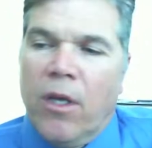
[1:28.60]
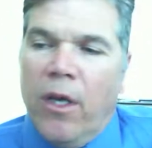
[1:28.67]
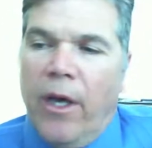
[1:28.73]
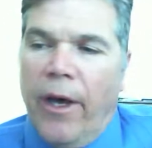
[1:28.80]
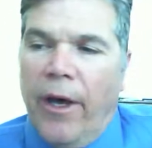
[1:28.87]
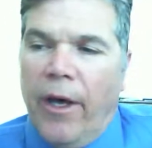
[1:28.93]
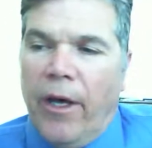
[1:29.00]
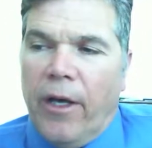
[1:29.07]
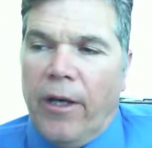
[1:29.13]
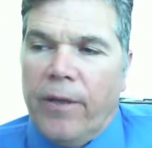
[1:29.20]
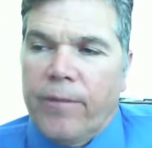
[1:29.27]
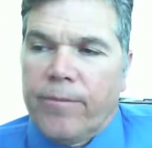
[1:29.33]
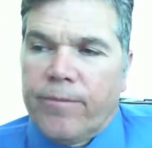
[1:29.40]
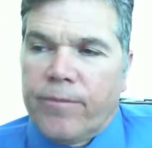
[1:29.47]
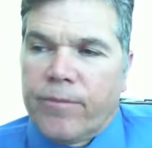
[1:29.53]

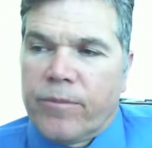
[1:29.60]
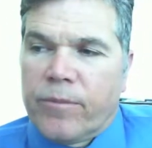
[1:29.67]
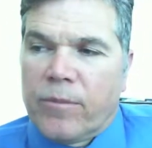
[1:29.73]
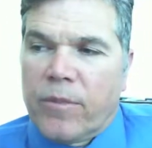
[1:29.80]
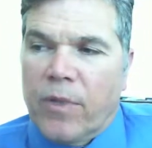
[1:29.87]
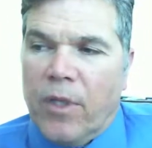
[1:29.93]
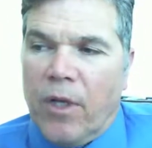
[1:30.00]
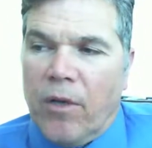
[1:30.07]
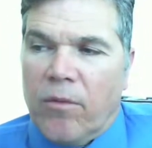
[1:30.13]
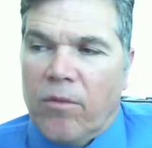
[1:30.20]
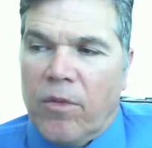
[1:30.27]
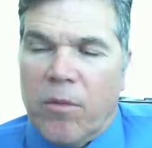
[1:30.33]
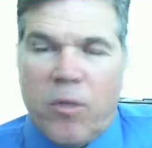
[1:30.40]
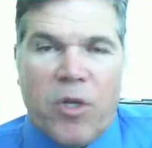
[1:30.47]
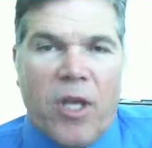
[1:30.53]

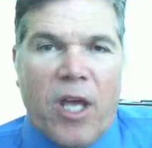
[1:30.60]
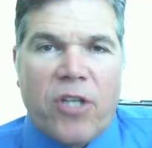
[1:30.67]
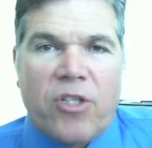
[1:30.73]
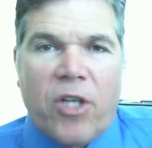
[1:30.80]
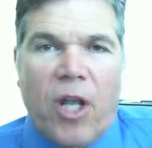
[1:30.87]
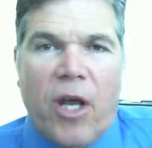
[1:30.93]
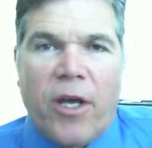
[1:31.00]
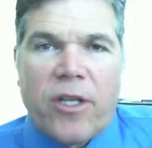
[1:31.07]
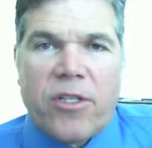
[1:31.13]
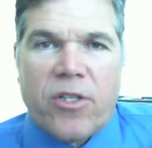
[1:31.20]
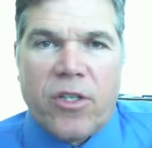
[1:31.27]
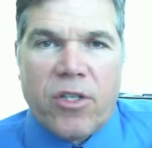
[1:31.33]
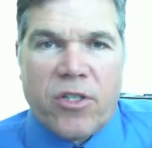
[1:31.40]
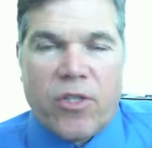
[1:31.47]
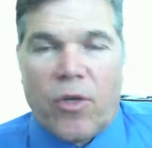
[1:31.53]
communication lines.
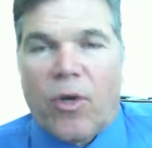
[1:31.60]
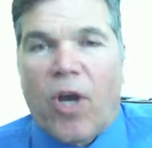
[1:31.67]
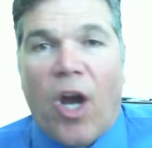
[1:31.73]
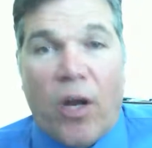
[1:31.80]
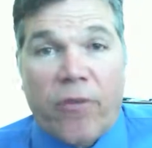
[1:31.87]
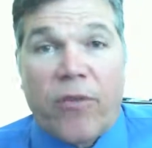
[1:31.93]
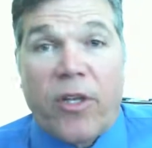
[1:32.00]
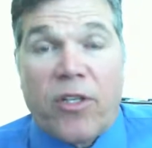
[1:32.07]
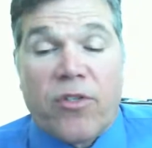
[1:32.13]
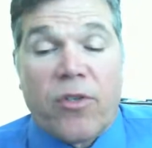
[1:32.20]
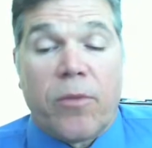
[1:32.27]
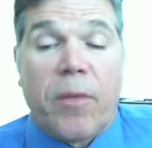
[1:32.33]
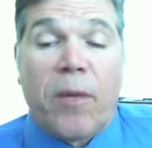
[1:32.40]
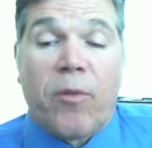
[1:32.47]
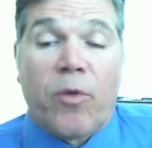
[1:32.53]
Is there a conflict? So
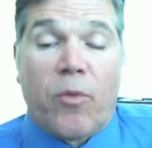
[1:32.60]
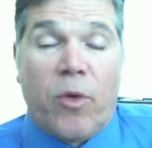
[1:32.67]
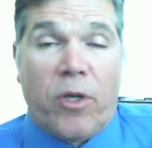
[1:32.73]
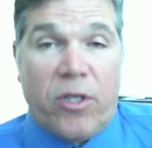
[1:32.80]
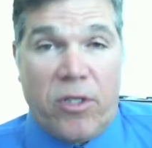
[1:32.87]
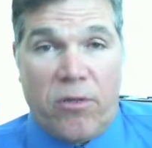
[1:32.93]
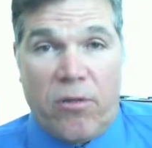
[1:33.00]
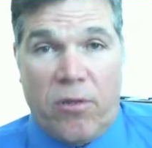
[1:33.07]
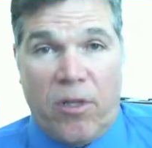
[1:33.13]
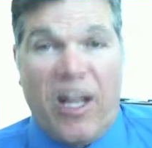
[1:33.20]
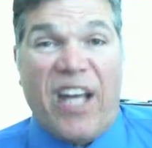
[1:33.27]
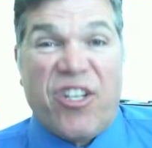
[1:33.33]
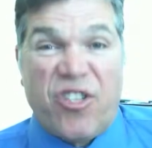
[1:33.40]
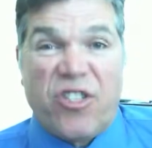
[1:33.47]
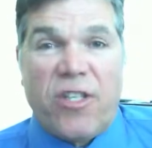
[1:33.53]
you'll be able to run
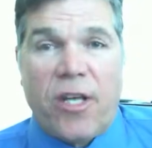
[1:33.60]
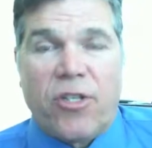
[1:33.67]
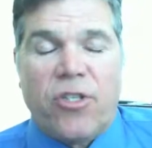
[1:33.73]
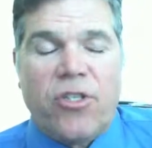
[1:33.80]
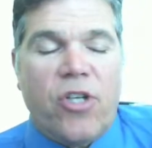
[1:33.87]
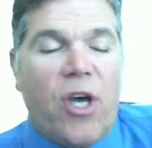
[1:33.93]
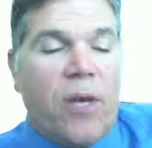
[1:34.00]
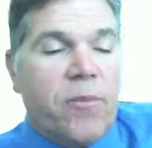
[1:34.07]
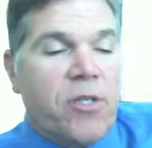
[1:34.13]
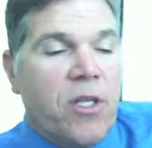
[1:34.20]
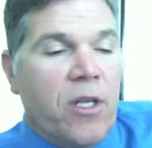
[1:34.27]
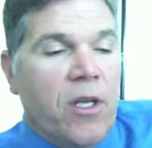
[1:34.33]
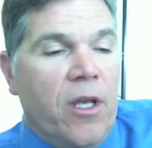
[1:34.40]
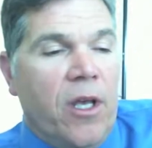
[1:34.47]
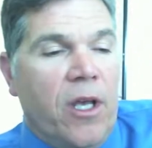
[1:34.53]
clash detection jobs.
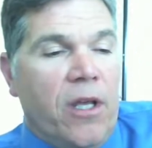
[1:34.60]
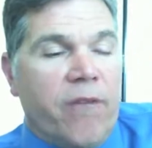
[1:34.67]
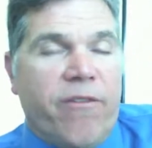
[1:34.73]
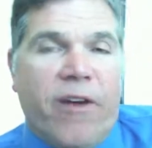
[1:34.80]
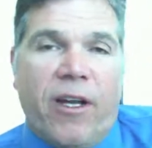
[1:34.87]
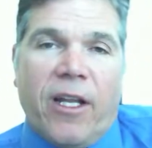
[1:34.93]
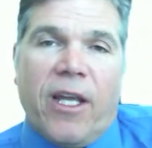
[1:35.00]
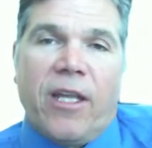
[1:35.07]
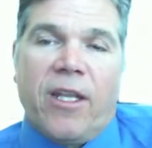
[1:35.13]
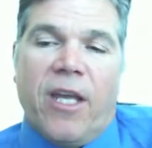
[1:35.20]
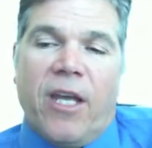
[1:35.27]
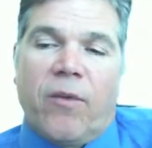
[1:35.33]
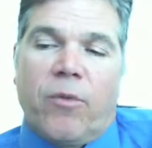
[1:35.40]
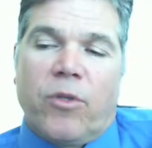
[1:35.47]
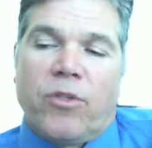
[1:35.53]
And finally, at the
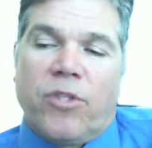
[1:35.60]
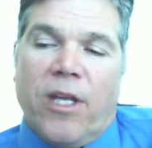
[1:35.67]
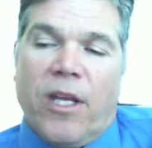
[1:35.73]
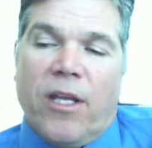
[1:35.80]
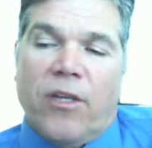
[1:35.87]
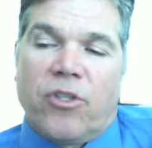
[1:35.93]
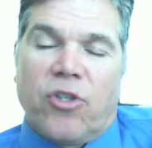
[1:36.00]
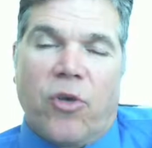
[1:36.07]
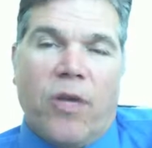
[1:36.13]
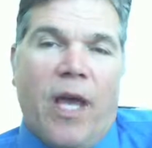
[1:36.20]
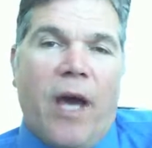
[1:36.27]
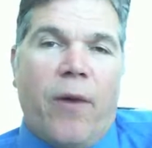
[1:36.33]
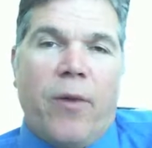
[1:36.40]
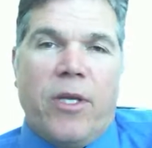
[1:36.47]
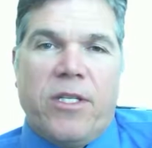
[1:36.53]
end, we'll show you
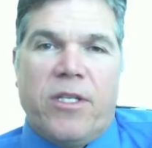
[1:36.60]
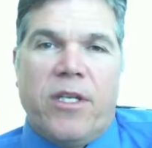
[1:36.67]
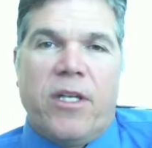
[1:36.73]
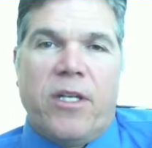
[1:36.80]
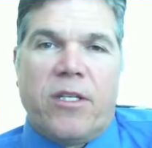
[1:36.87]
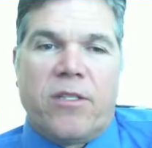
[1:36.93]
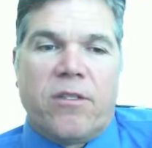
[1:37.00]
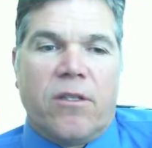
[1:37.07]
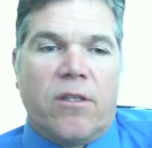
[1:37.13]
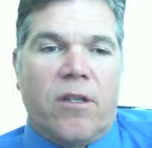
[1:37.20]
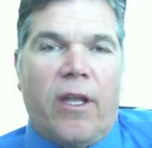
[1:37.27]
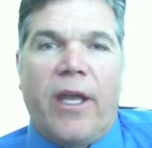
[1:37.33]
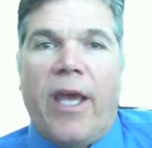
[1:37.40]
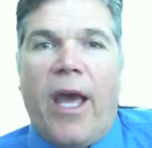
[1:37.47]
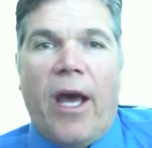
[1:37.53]
how easy it is to
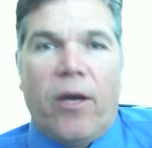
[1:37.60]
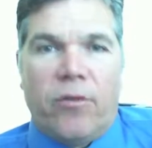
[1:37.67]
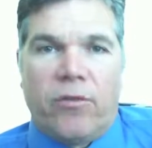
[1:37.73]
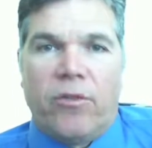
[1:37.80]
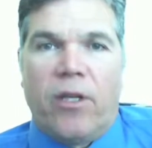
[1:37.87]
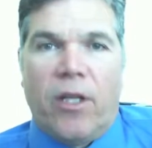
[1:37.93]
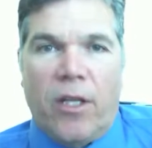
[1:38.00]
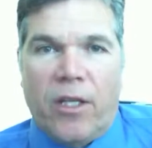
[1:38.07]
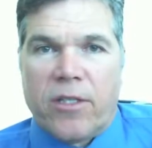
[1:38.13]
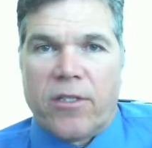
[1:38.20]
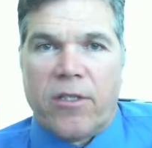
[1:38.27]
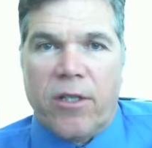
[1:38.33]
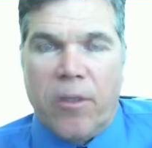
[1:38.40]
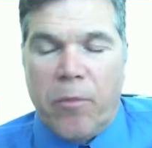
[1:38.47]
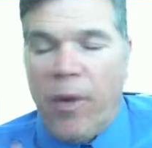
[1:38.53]
lay out
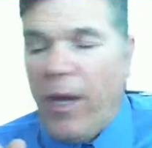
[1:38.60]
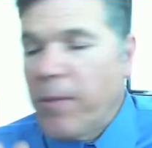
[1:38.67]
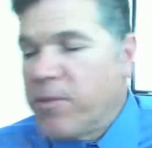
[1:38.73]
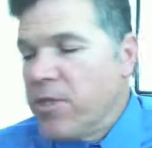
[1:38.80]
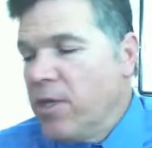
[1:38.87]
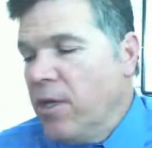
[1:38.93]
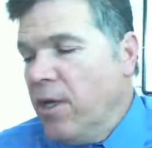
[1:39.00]
inlets and pipes.